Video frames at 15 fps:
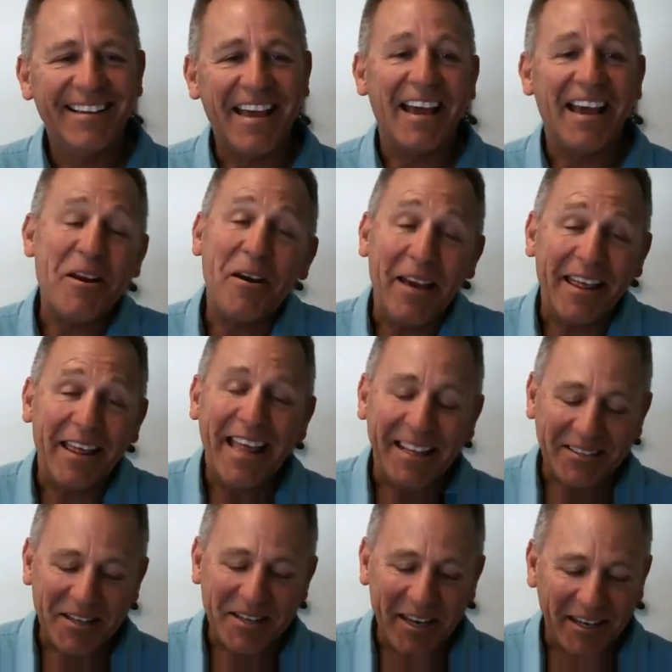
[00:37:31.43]
Yeah, no,
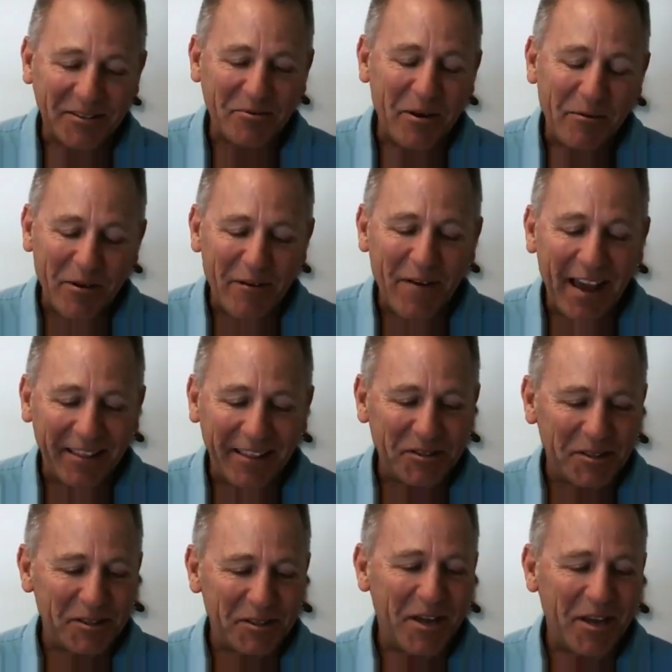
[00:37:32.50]
that's because we've had this
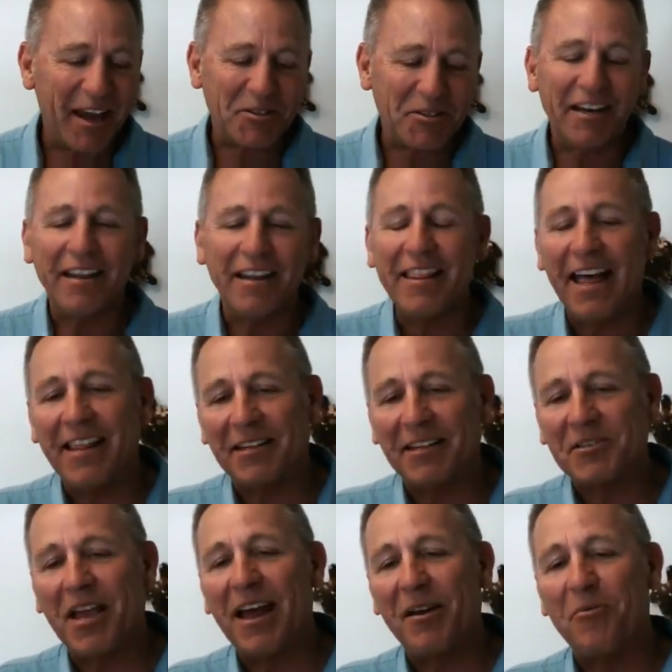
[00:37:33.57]
discussion, and
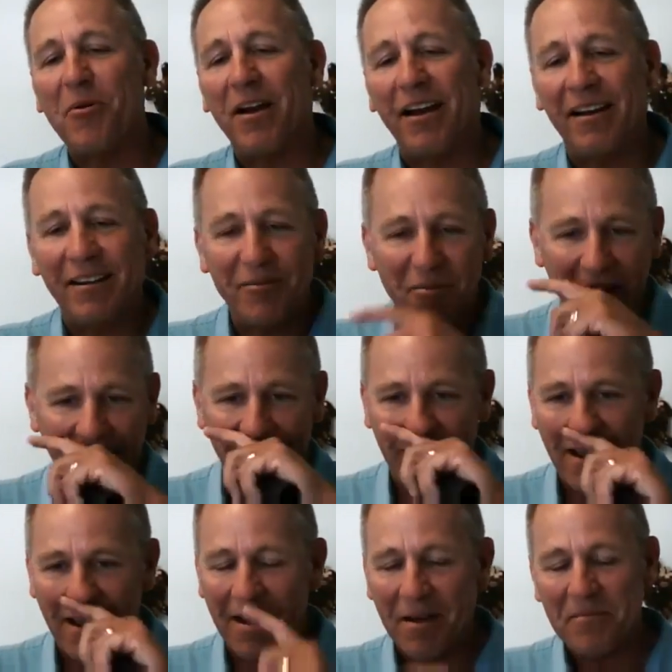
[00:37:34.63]
that's kind of where
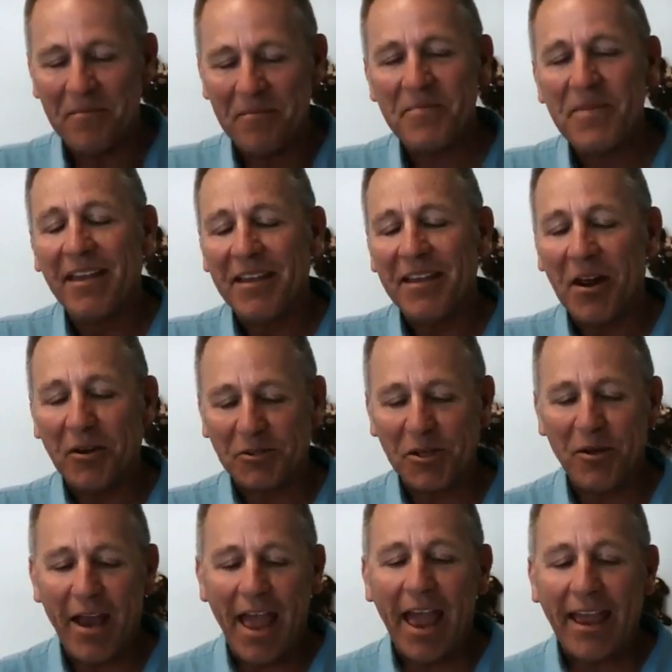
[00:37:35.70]

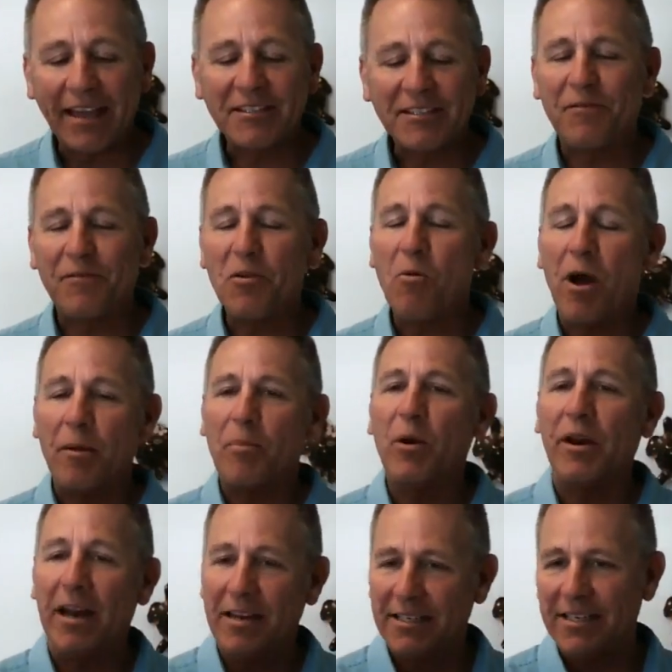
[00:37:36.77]
so I guess if you want to put
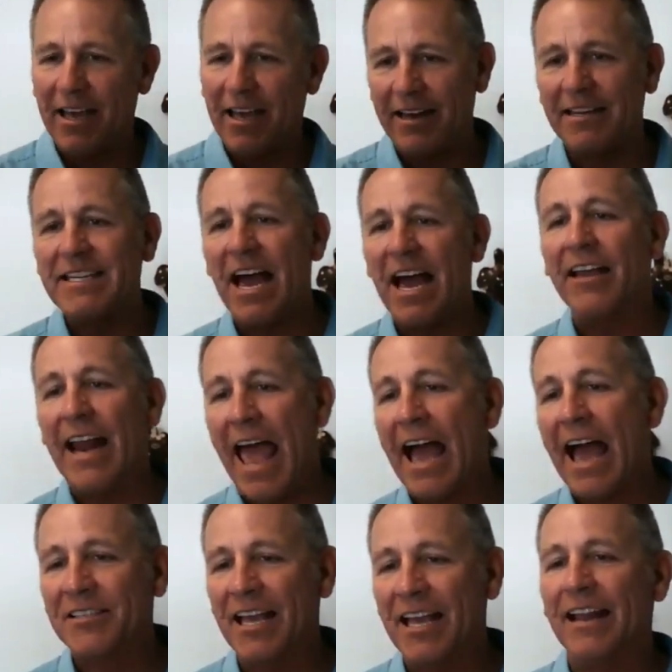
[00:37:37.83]
an Italian
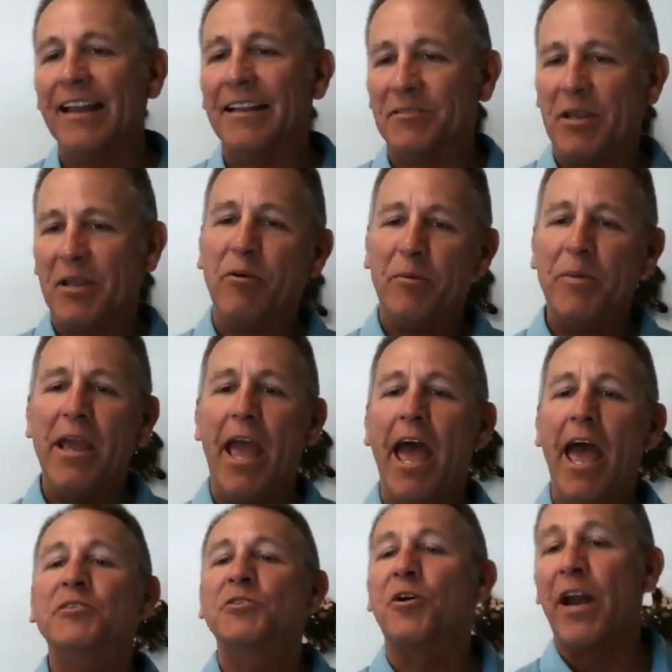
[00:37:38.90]
accent, it would be
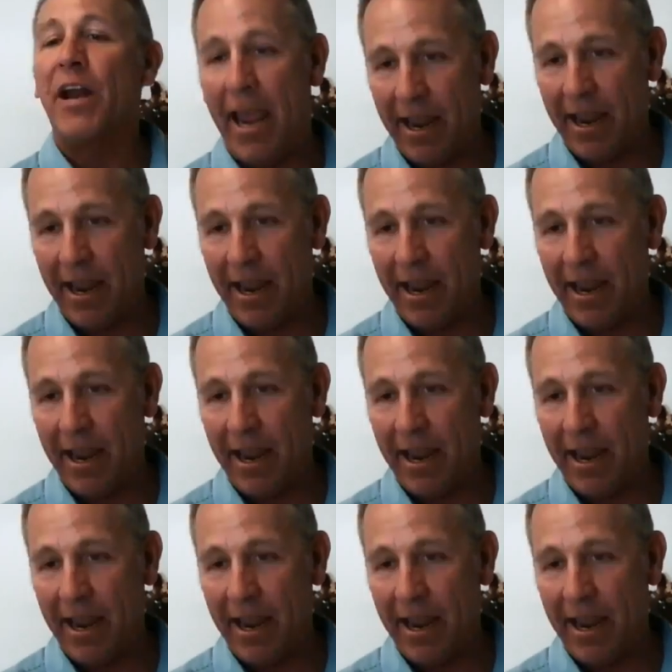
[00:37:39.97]
Ettore.